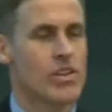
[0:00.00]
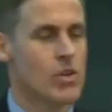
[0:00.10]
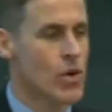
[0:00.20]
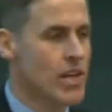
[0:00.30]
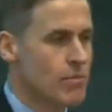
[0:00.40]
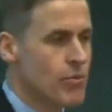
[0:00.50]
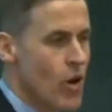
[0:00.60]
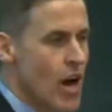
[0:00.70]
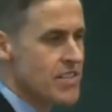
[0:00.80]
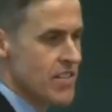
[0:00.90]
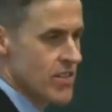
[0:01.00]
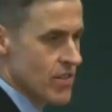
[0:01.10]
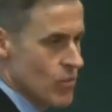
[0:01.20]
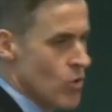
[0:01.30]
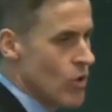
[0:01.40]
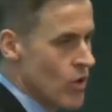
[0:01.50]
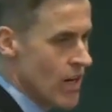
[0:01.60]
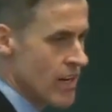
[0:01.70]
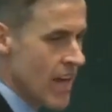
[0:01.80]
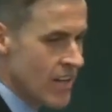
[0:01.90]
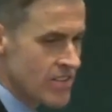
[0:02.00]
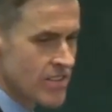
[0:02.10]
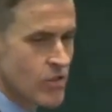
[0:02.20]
Eureka Prizes were announced,